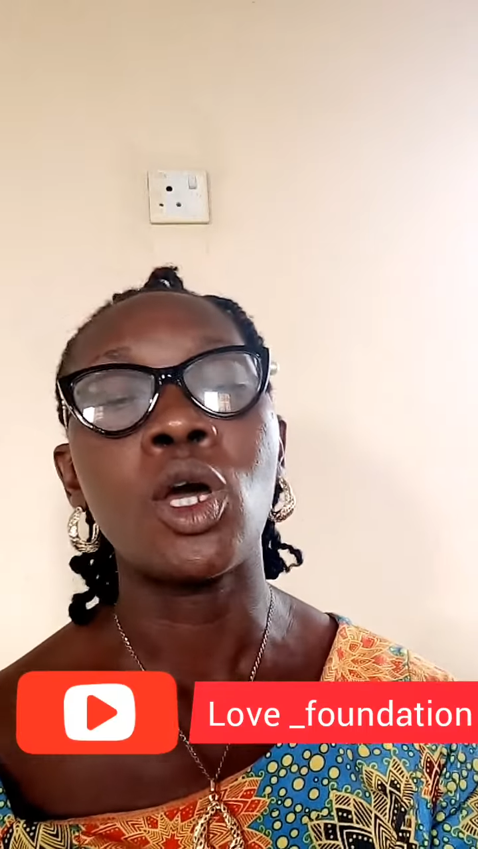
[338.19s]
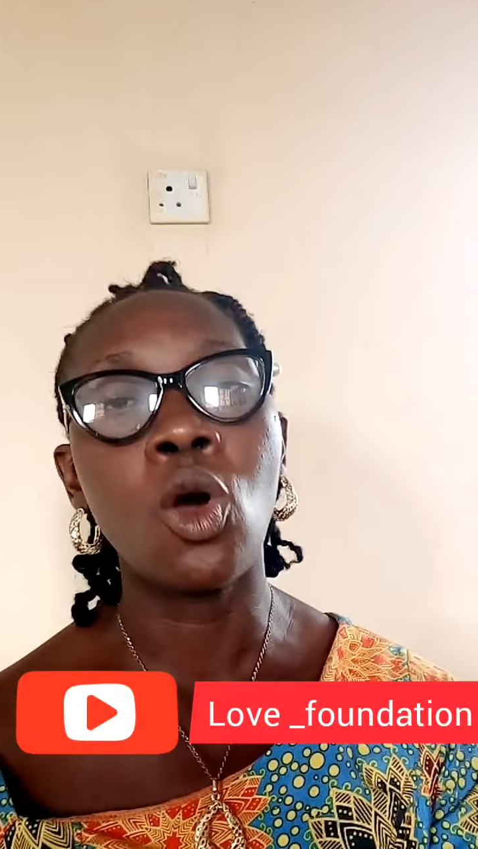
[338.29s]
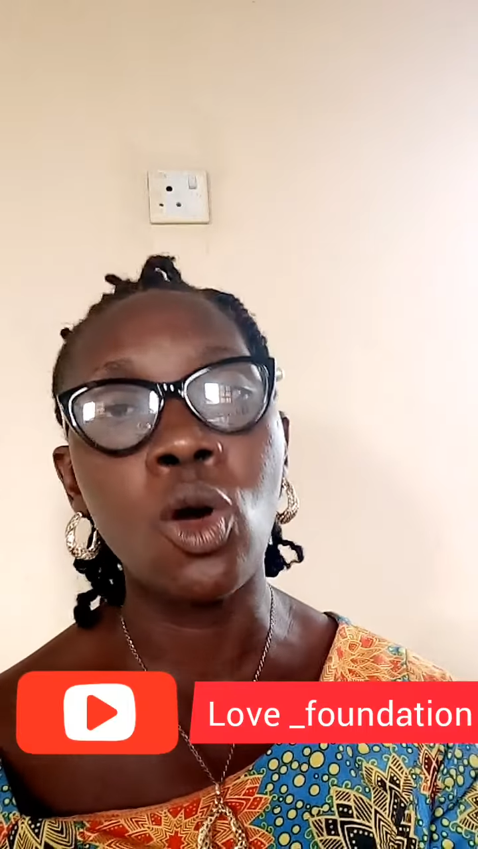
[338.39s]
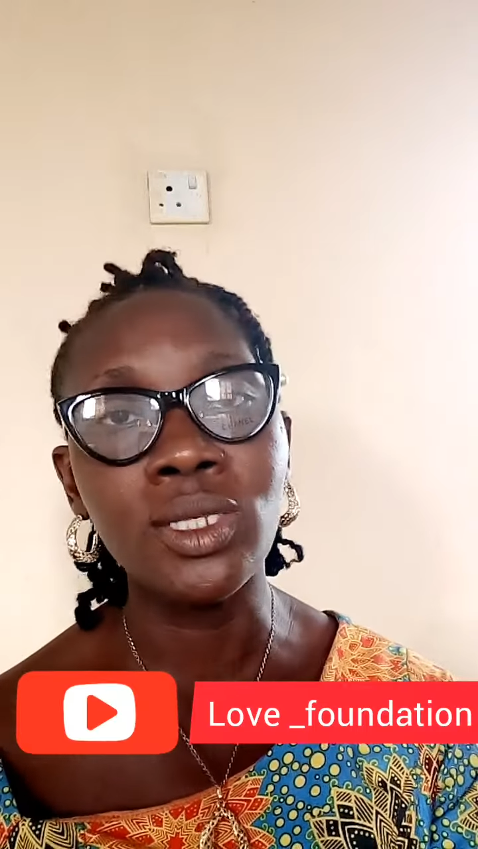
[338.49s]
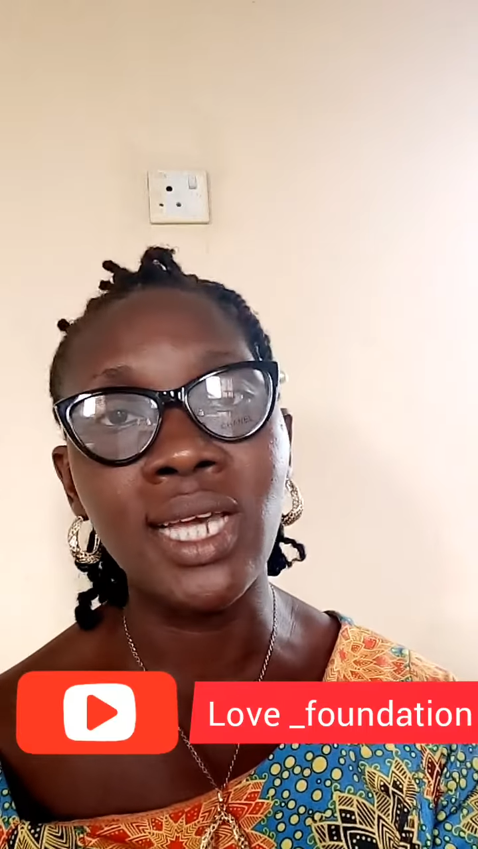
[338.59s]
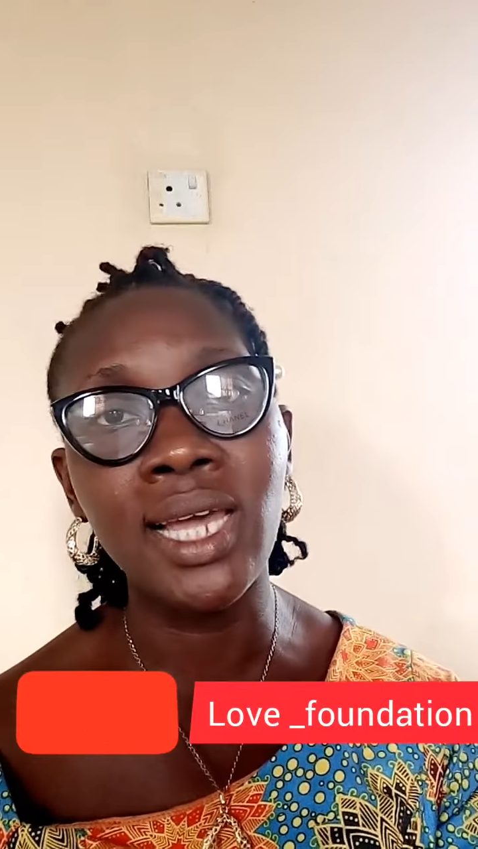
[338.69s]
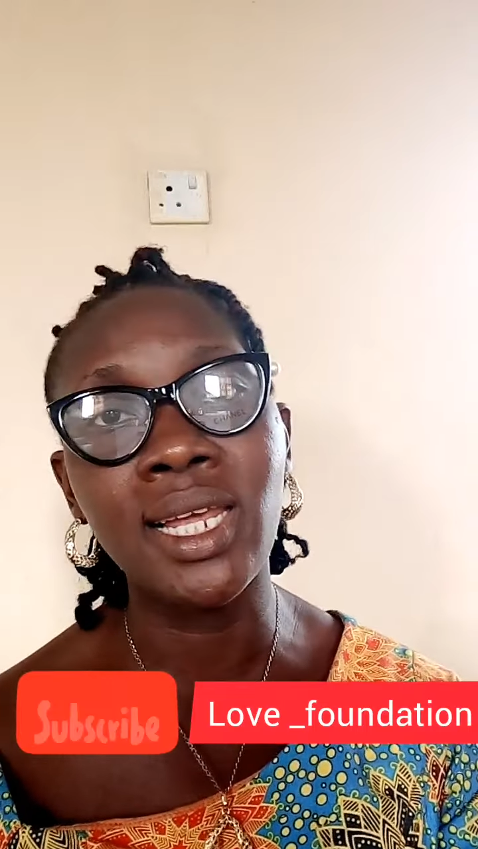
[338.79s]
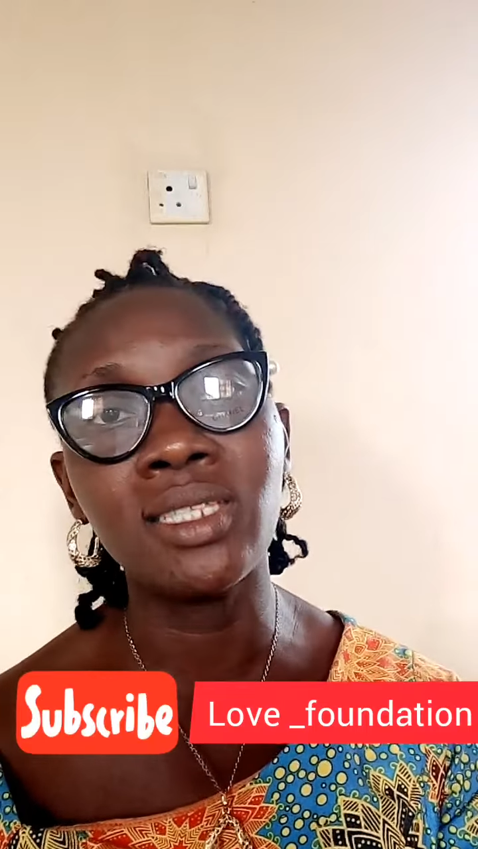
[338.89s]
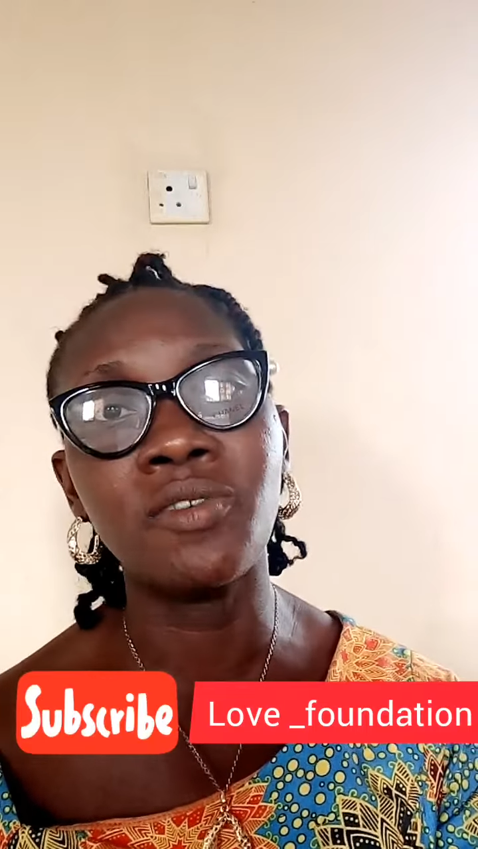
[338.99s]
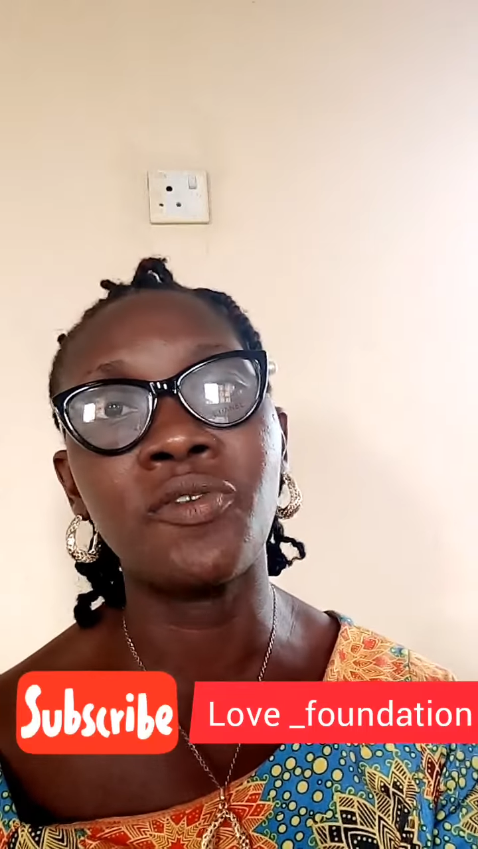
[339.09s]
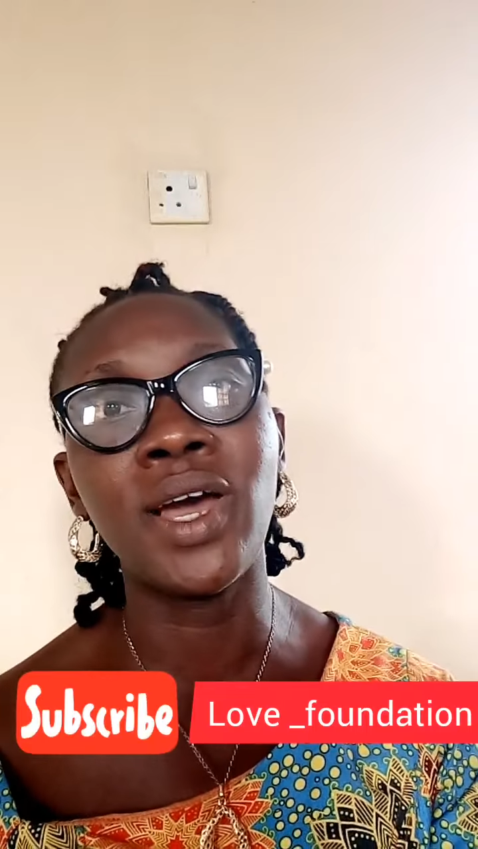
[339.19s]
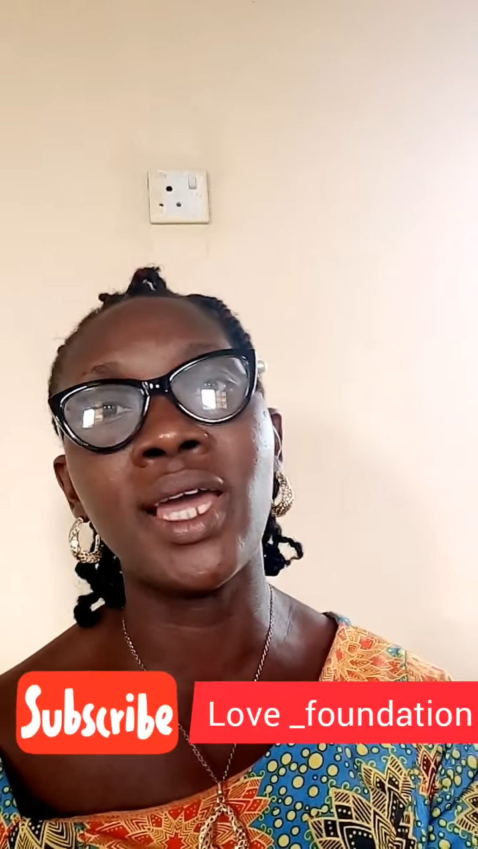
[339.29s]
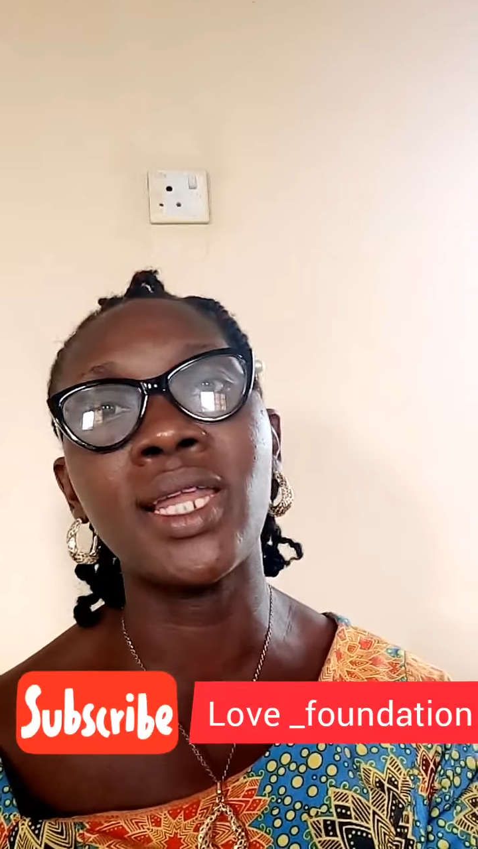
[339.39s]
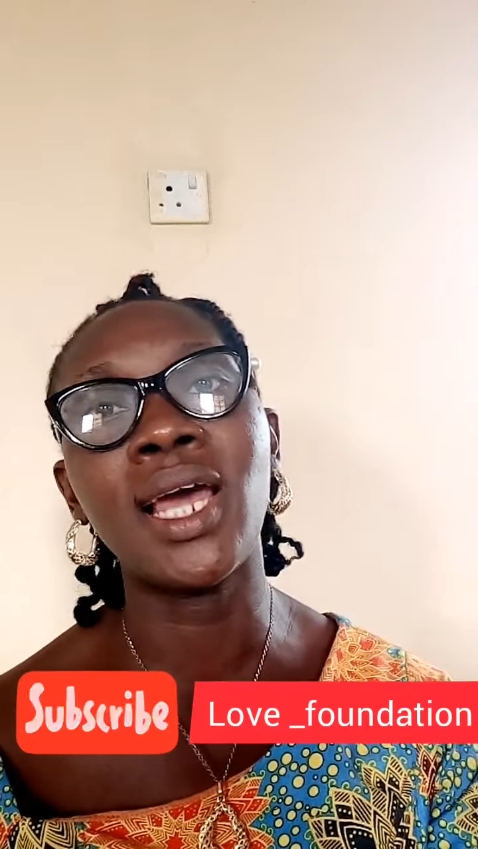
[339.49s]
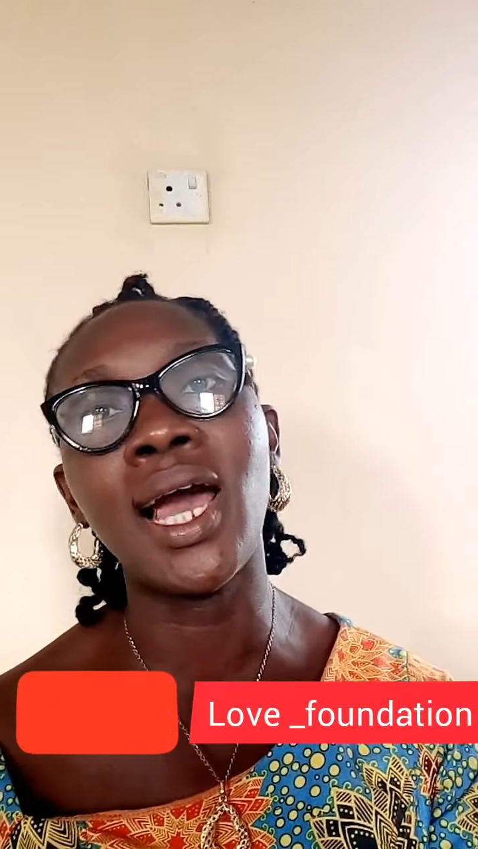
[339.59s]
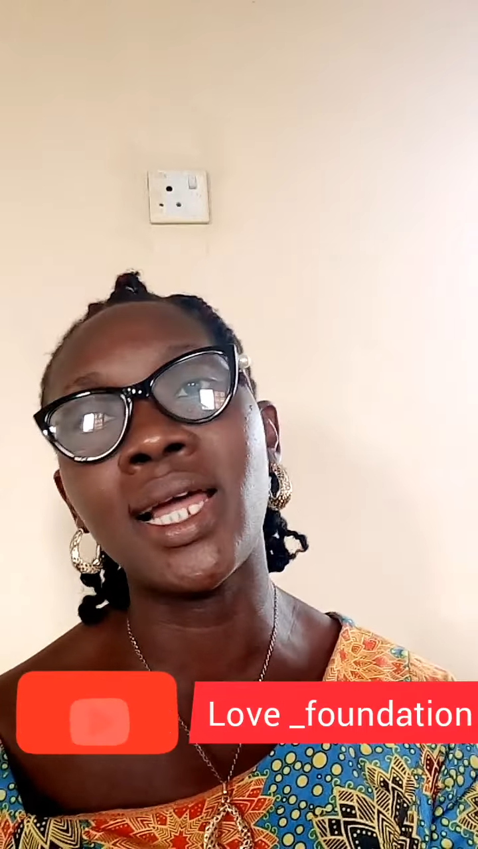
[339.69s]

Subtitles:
cause identified,